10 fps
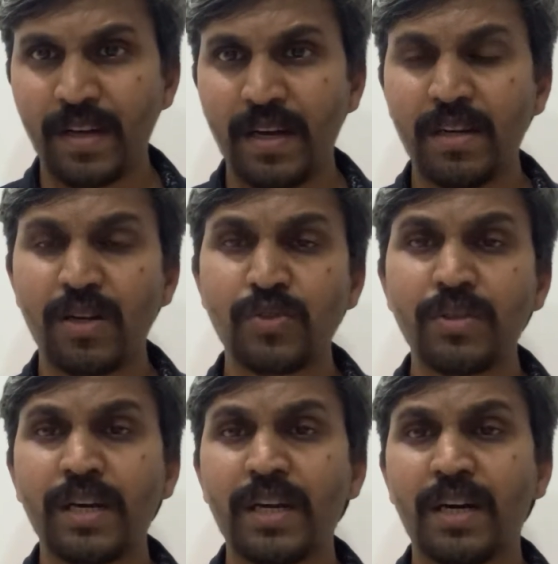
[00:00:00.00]
and also
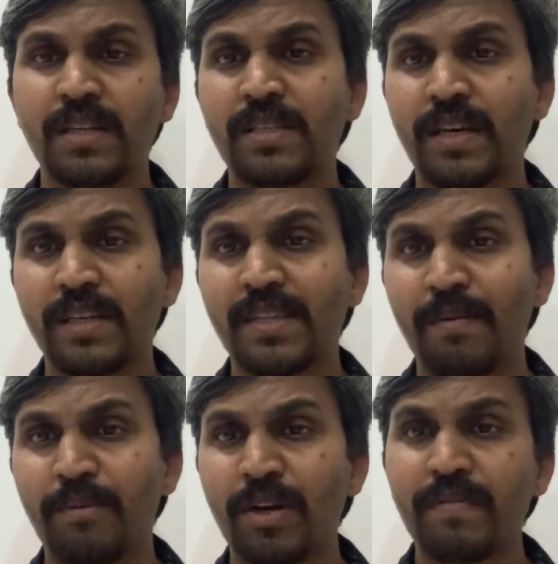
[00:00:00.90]
they can ask
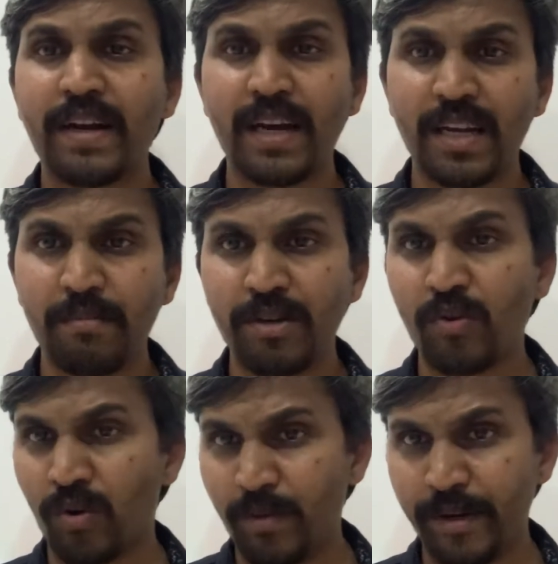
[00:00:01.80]
example of dynamic
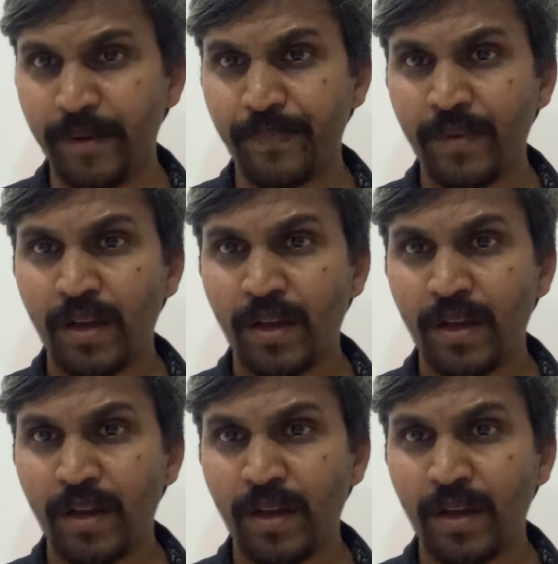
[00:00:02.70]
equilibrium.